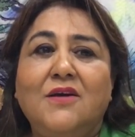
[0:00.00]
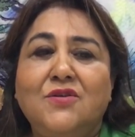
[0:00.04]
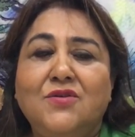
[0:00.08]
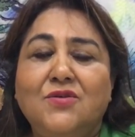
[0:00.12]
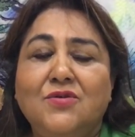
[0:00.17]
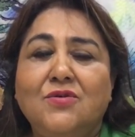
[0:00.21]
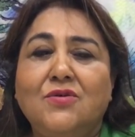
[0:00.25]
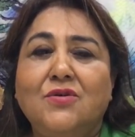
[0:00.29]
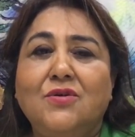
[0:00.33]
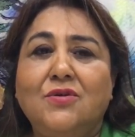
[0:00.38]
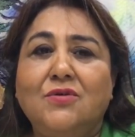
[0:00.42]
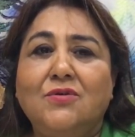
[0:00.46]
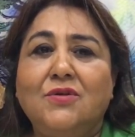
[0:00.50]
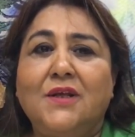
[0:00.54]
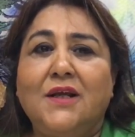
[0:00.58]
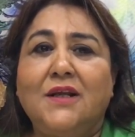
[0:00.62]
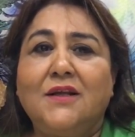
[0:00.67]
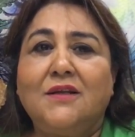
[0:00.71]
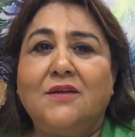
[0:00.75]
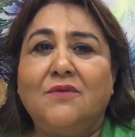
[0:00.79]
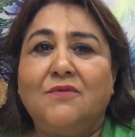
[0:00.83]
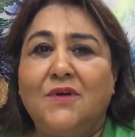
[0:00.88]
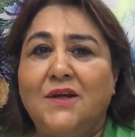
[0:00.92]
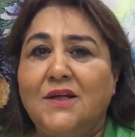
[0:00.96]
i assure you
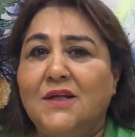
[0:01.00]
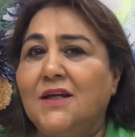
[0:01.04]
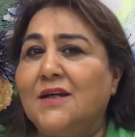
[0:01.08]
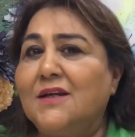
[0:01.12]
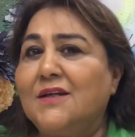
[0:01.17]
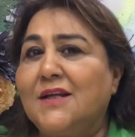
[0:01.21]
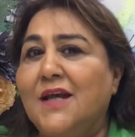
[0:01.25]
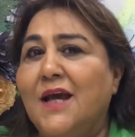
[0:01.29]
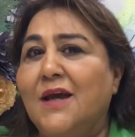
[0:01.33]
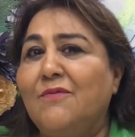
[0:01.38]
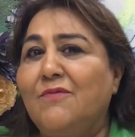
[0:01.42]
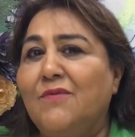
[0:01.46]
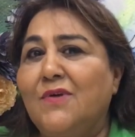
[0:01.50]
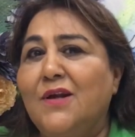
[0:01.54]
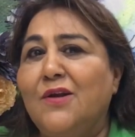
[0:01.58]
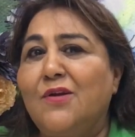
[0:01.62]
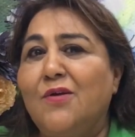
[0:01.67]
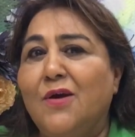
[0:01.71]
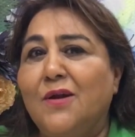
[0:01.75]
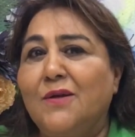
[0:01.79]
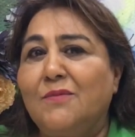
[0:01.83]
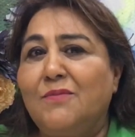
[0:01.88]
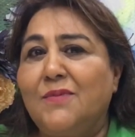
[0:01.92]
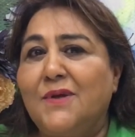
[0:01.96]
that the waiting time
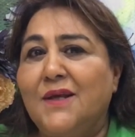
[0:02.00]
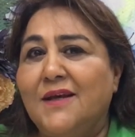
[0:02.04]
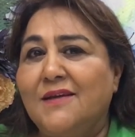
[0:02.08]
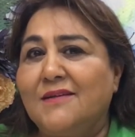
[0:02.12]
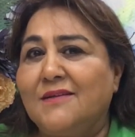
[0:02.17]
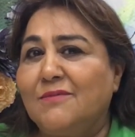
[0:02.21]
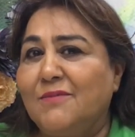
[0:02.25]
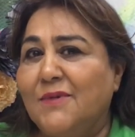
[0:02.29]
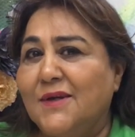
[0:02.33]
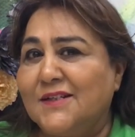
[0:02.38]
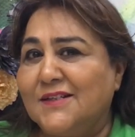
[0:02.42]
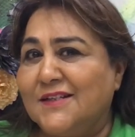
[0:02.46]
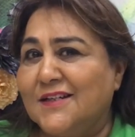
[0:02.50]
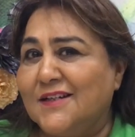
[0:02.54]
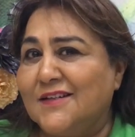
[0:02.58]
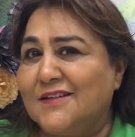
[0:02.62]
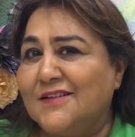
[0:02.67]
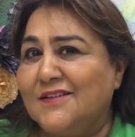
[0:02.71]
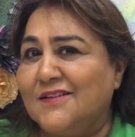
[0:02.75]
will not be as much